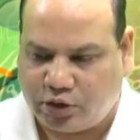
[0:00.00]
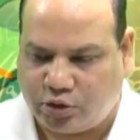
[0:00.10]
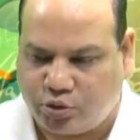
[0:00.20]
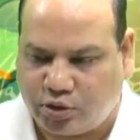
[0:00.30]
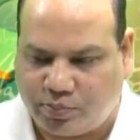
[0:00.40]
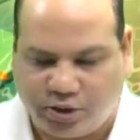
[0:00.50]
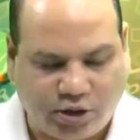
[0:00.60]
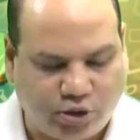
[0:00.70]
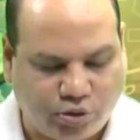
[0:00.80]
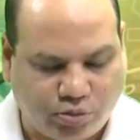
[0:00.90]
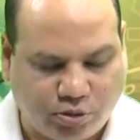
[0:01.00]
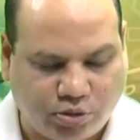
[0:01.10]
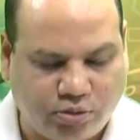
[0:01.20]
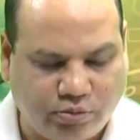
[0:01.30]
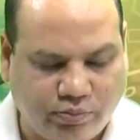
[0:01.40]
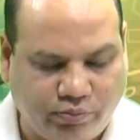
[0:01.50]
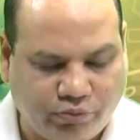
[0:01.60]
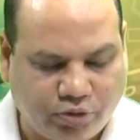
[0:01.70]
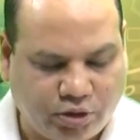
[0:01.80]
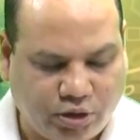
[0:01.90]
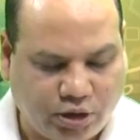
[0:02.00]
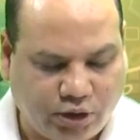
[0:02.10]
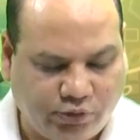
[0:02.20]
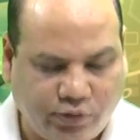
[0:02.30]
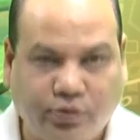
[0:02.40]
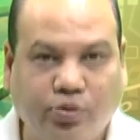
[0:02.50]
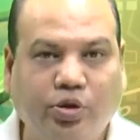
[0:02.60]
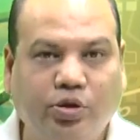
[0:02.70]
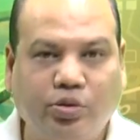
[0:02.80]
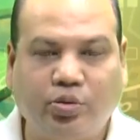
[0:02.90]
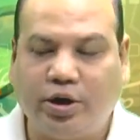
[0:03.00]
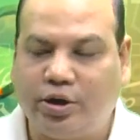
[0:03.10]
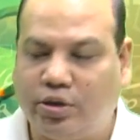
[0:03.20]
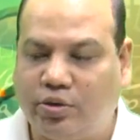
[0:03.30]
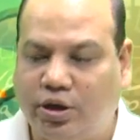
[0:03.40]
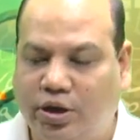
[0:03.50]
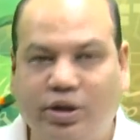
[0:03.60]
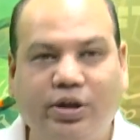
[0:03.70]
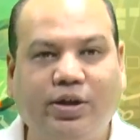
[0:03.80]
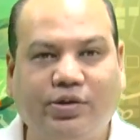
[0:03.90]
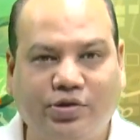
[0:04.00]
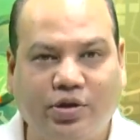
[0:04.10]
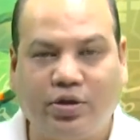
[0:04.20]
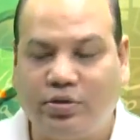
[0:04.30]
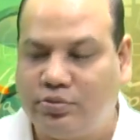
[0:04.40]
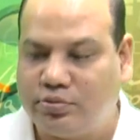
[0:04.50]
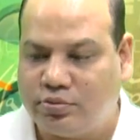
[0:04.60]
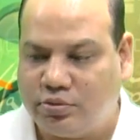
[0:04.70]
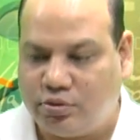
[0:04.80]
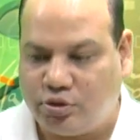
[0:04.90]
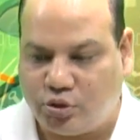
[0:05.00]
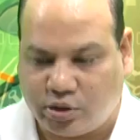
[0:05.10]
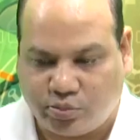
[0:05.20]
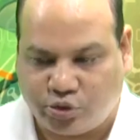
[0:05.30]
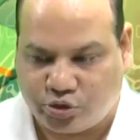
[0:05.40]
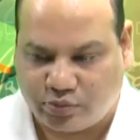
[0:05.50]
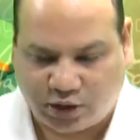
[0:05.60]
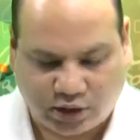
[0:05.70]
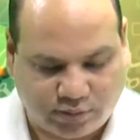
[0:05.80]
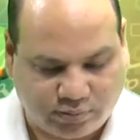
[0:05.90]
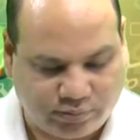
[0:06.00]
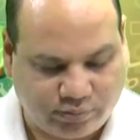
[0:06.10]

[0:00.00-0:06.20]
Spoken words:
also appear in your book. In case if you want to write down anything extra, you are most welcome.